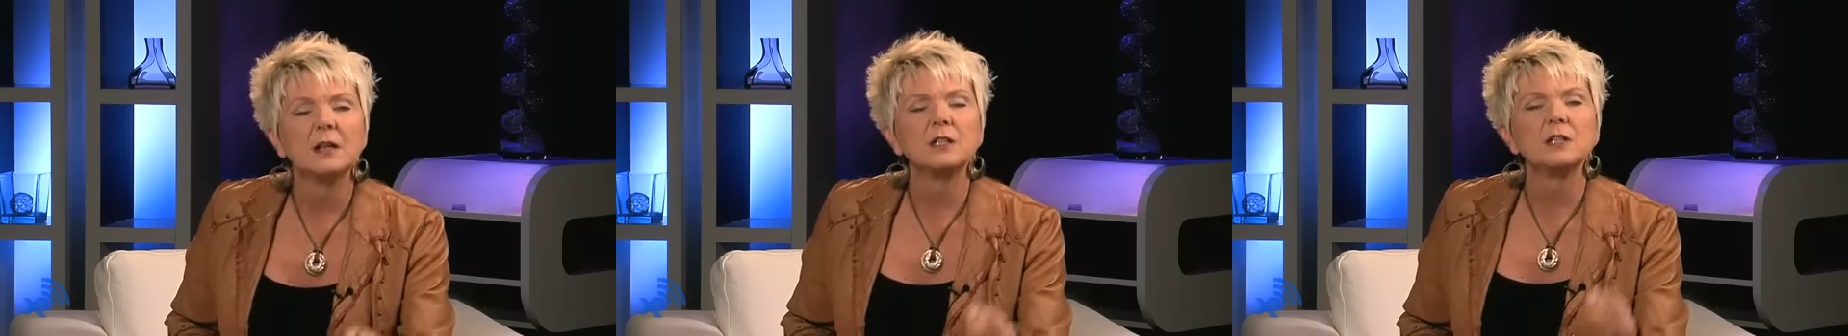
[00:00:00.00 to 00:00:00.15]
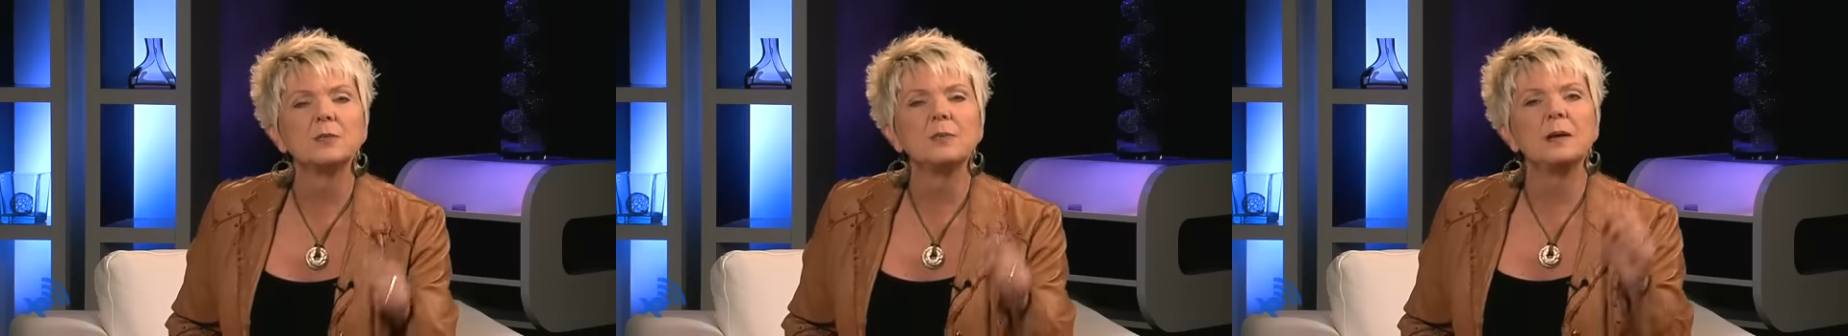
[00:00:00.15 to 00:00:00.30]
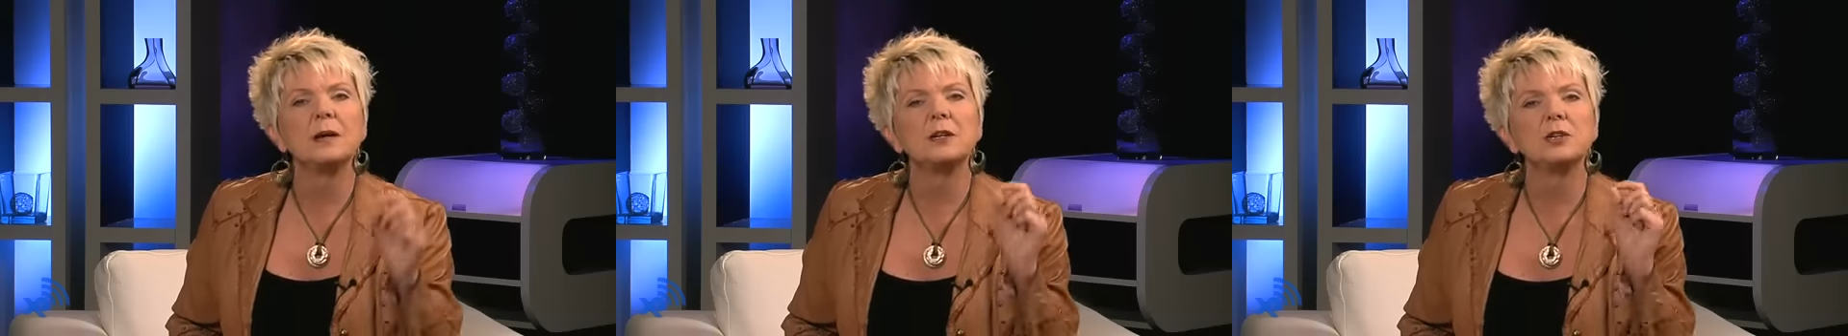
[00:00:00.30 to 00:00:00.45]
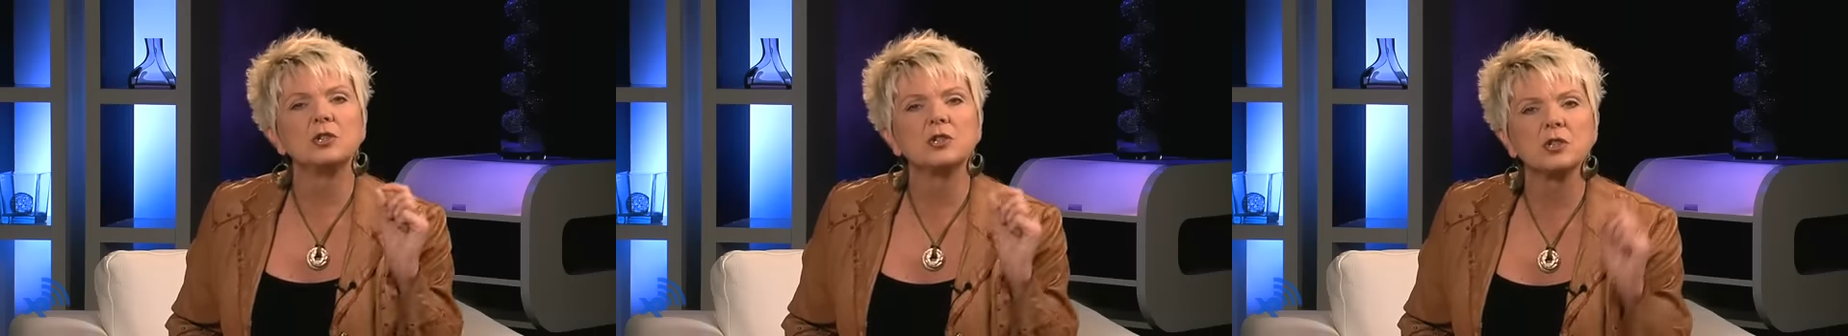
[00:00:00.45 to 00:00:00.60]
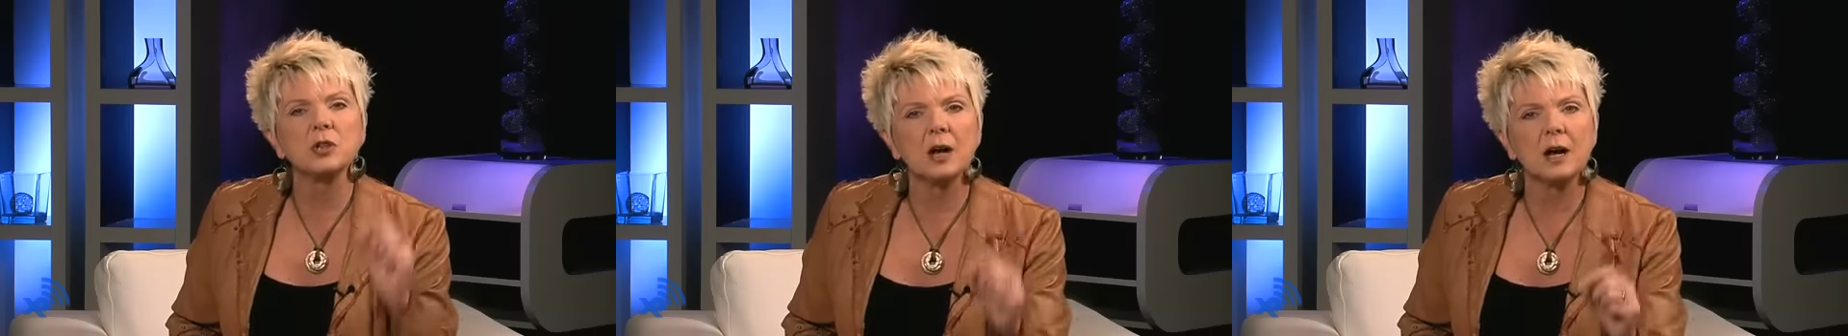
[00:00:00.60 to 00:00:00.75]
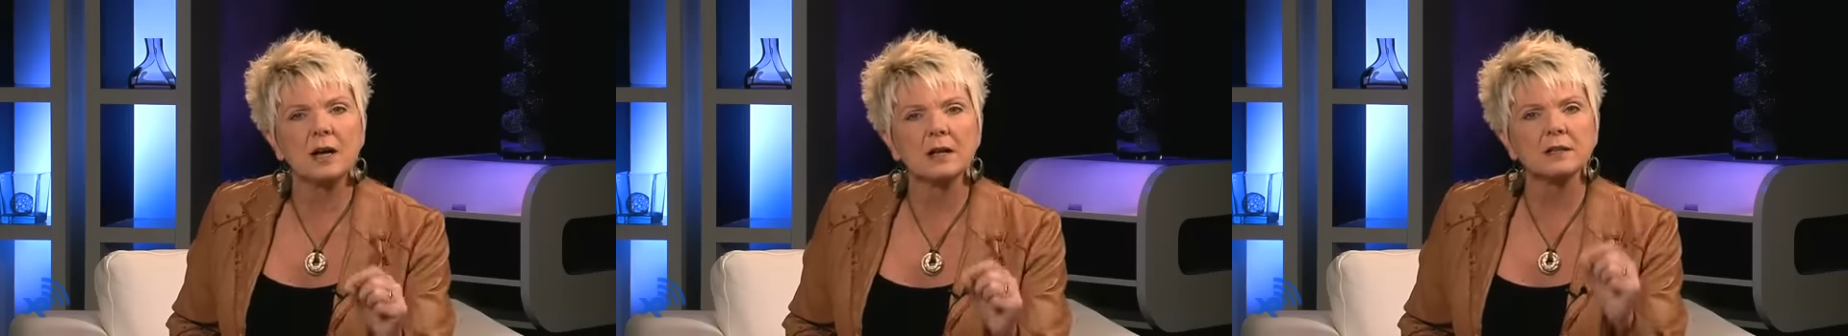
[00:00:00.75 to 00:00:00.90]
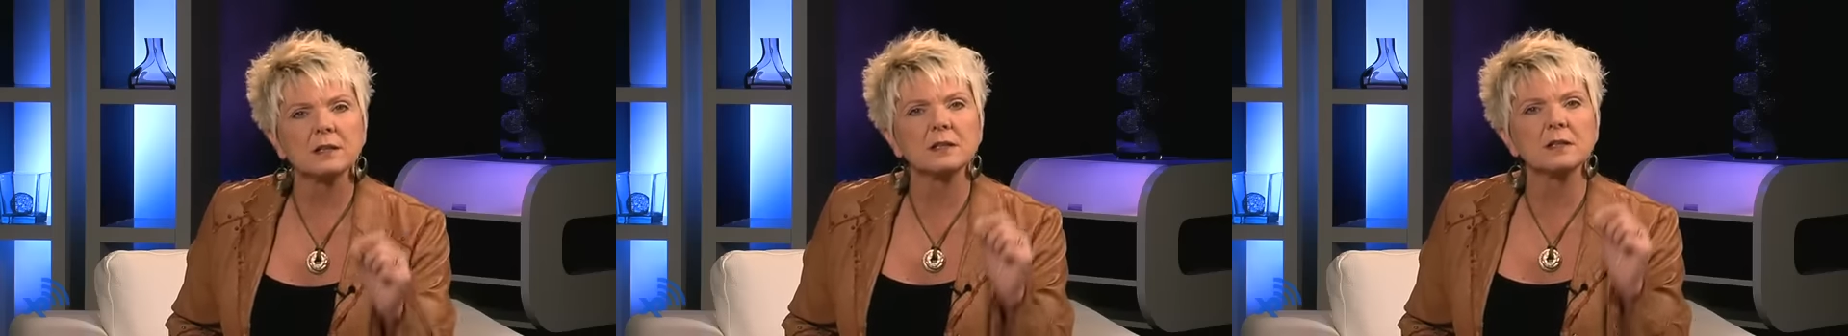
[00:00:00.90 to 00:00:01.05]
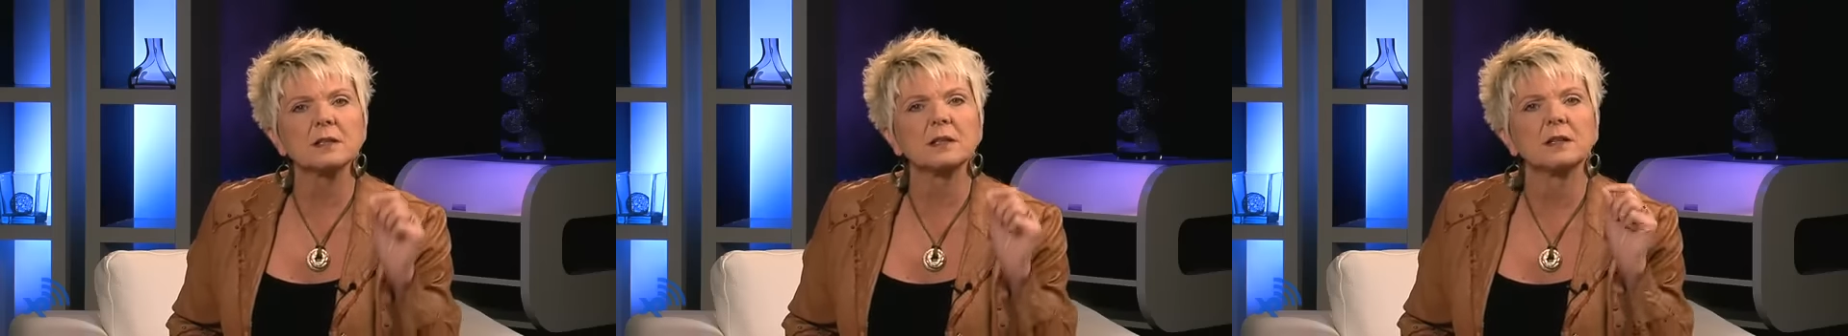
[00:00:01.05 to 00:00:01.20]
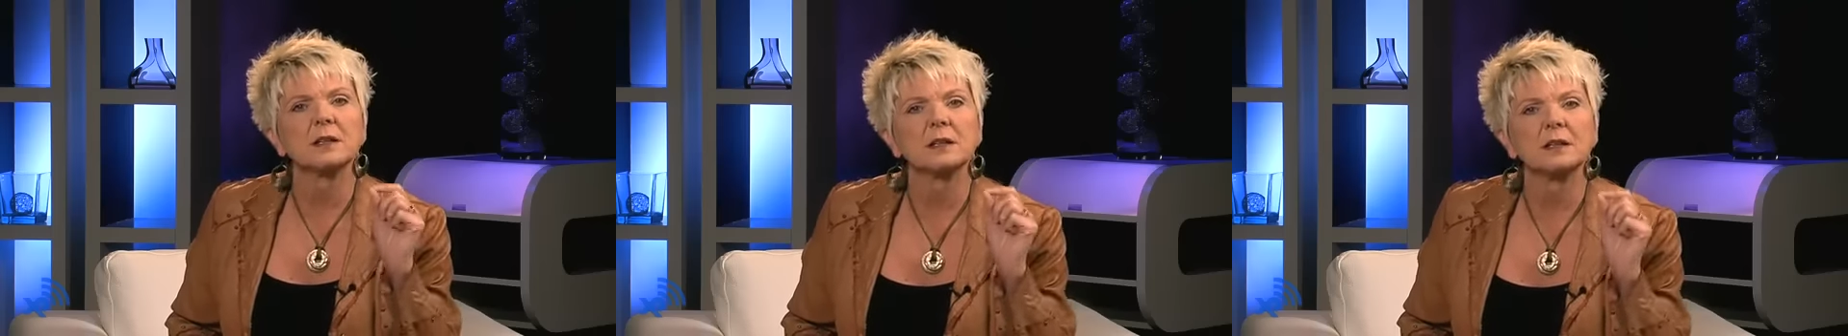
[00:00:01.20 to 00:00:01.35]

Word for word: to be just